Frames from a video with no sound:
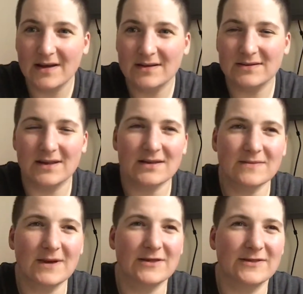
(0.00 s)
see that's
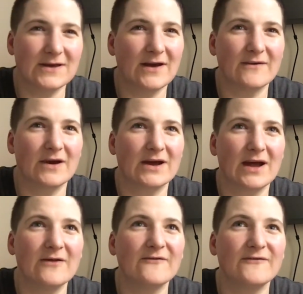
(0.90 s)
my thing. I, I
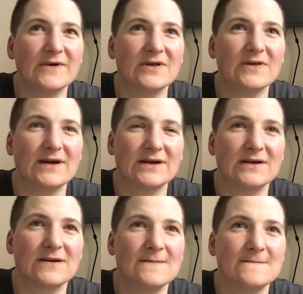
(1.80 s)
kind of feel like